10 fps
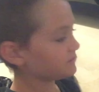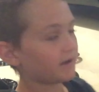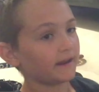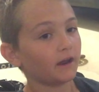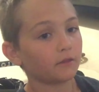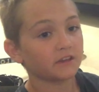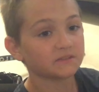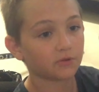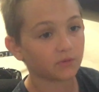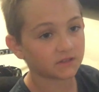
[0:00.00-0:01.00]
ran out of this,
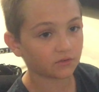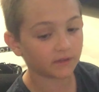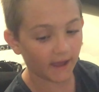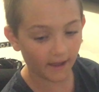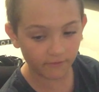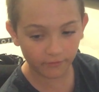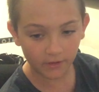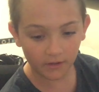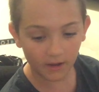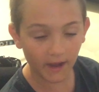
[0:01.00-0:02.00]
but always good to have.
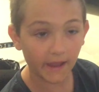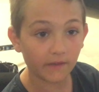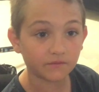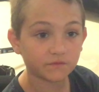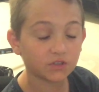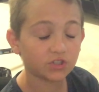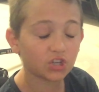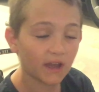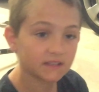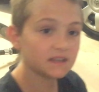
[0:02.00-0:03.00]
I had
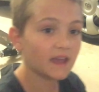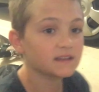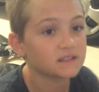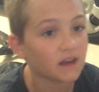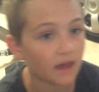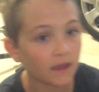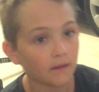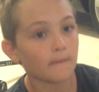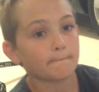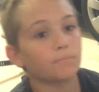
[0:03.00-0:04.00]
just yesterday
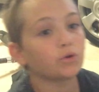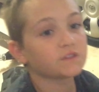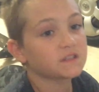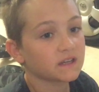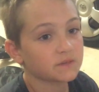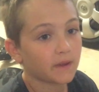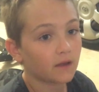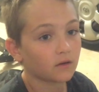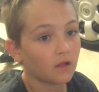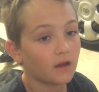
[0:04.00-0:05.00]
put
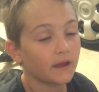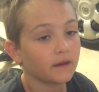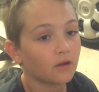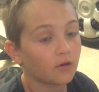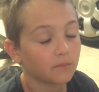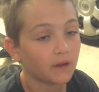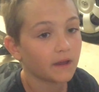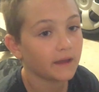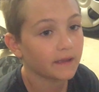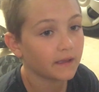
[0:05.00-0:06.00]
6-pound line on
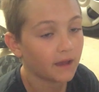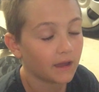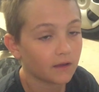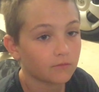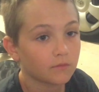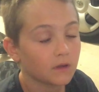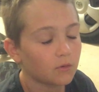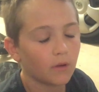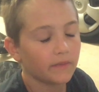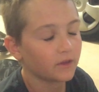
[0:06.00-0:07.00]
my
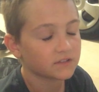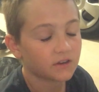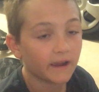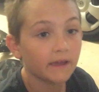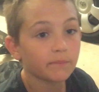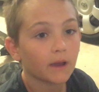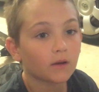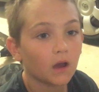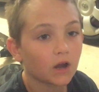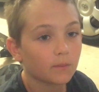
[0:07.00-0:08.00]
or and no, sorry, 8-pound
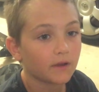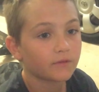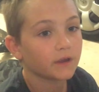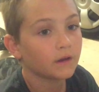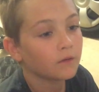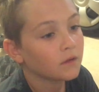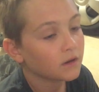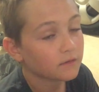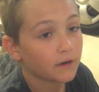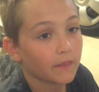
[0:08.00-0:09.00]
line on my reel
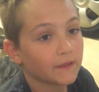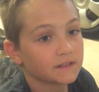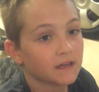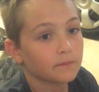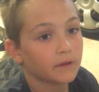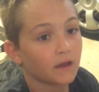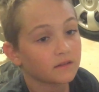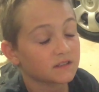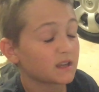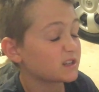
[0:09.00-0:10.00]
rather than 10 pound.
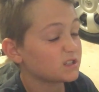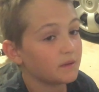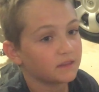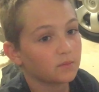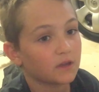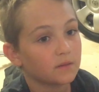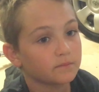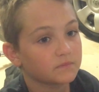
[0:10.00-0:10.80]
It's actually meant to be a